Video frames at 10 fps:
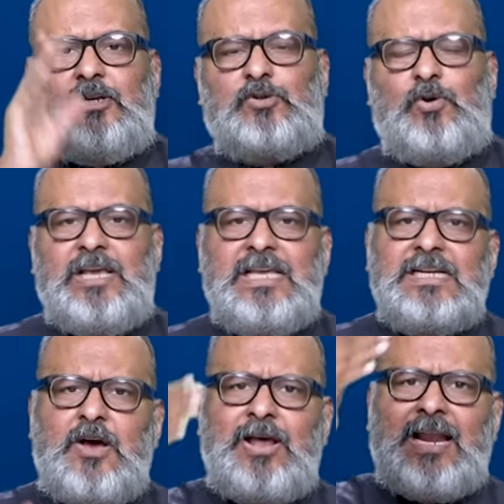the story is.
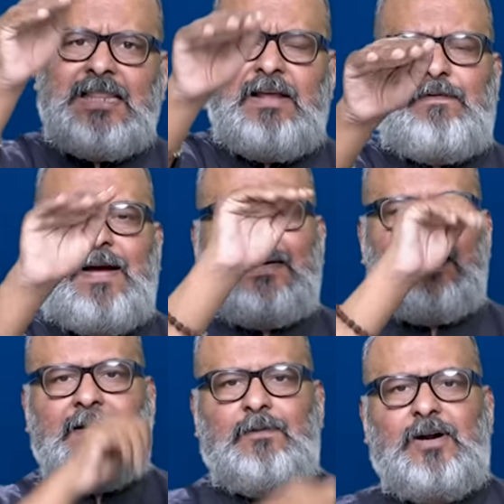Now another
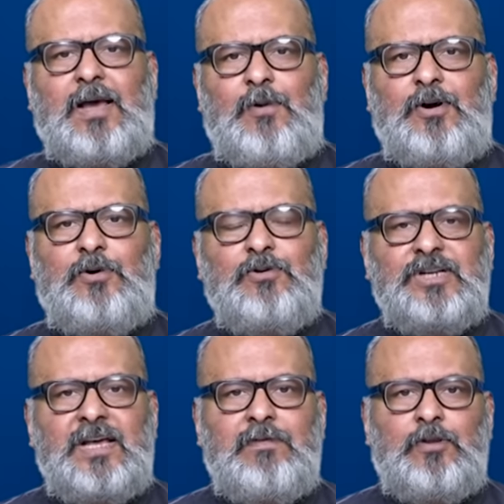factor, what I wanted to
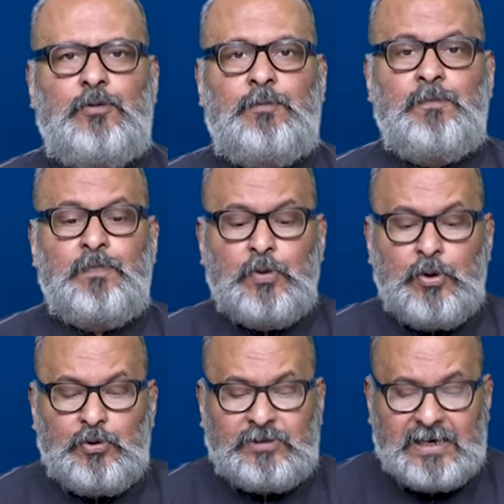share with you.
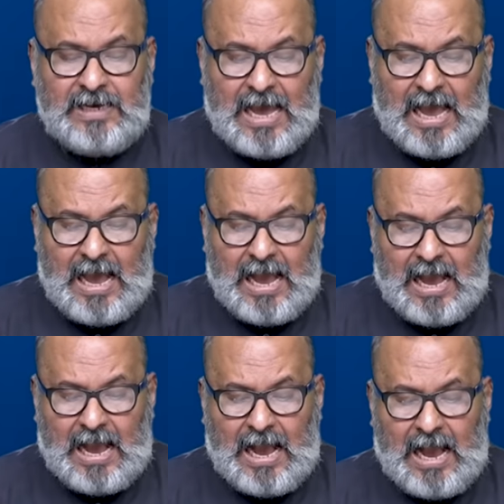You see,
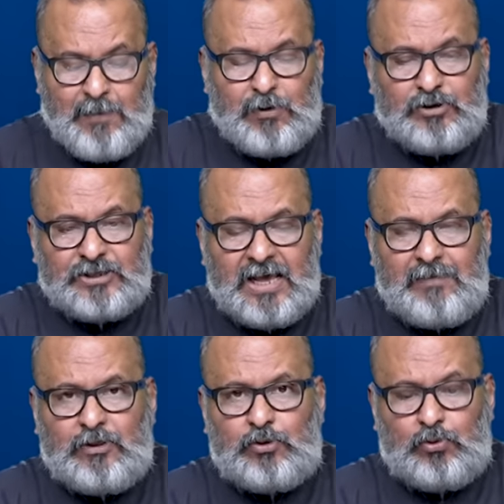I want to share
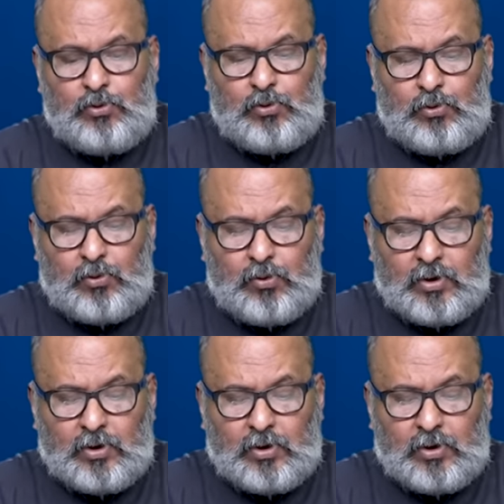with you